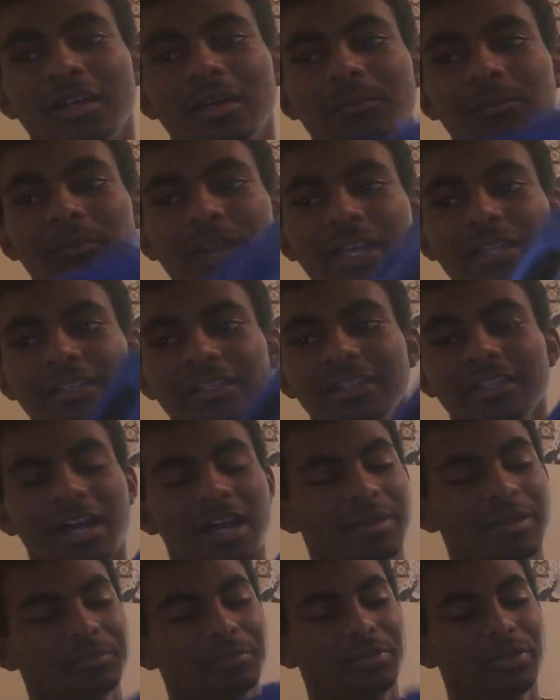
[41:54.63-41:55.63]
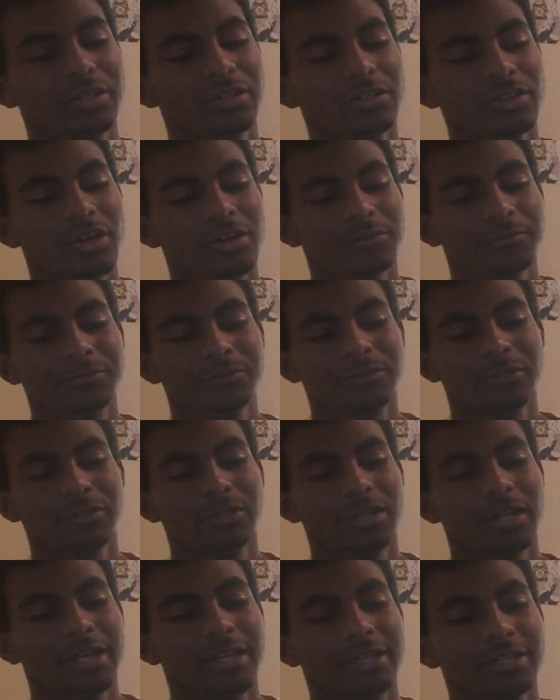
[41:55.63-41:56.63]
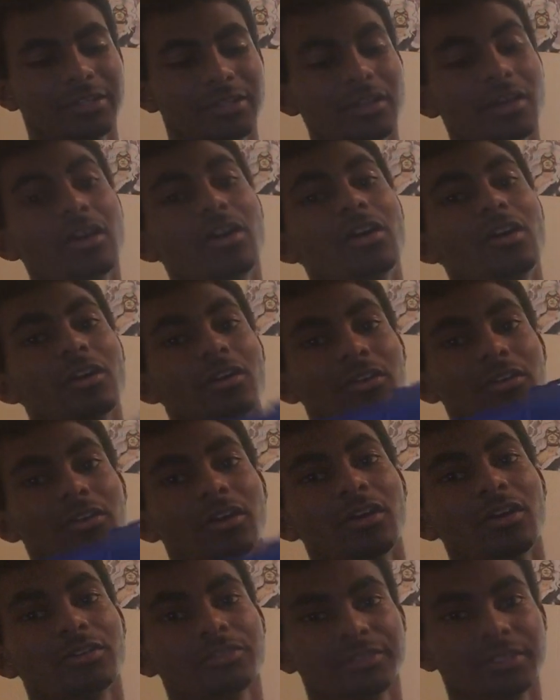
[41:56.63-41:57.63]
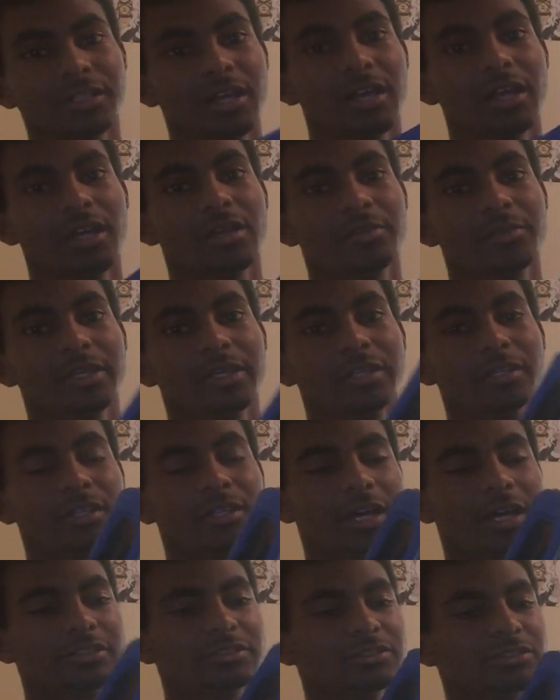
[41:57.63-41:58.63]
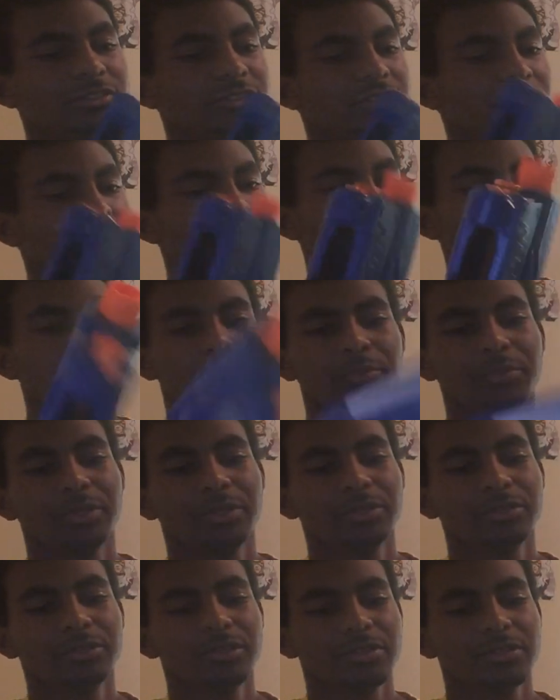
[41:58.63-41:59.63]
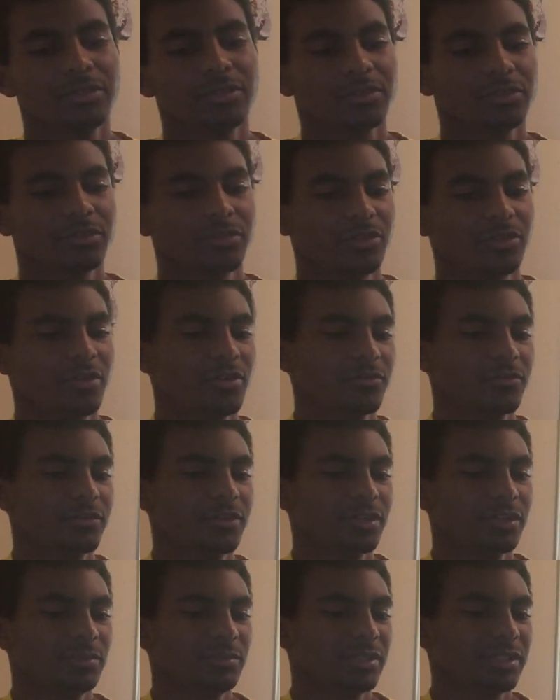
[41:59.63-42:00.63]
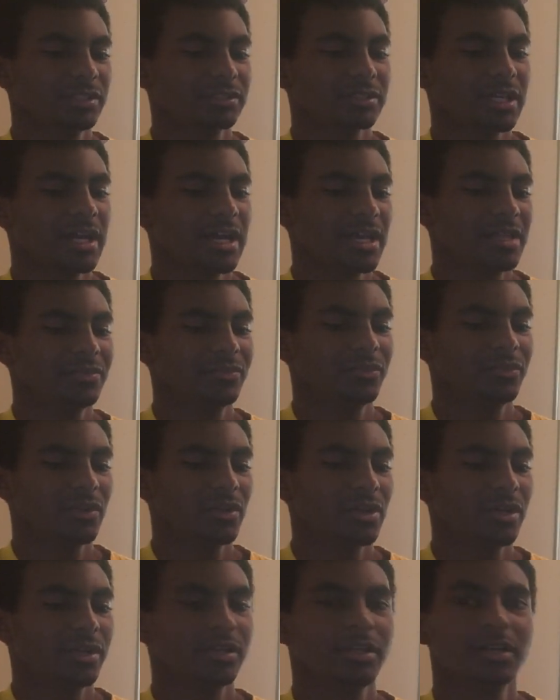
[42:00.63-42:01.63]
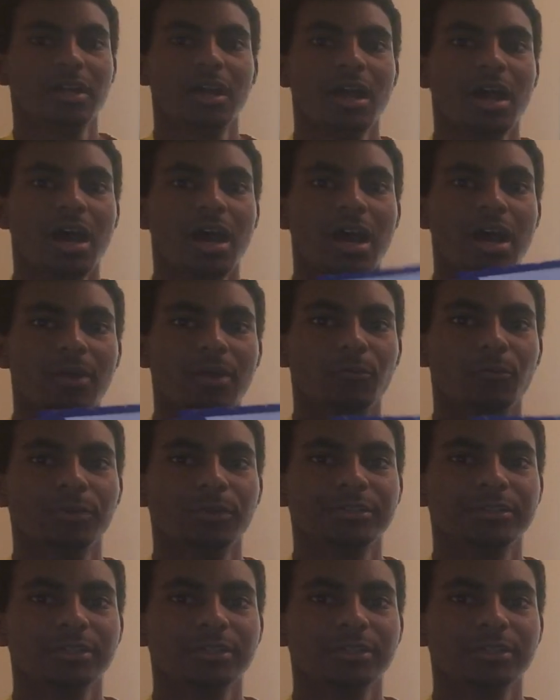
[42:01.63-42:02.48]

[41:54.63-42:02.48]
Mainly, I put it off for a long, long time, and I just stopped building the Nerf gun because I thought I would